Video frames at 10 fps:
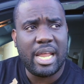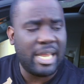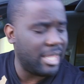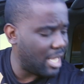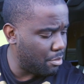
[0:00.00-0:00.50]

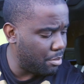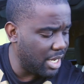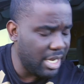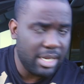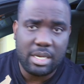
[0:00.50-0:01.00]
and that would
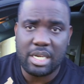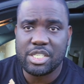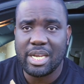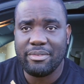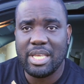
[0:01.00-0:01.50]
be a
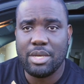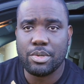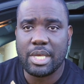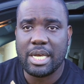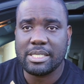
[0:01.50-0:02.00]
Chevy
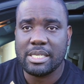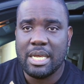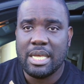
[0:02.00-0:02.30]
Equinox.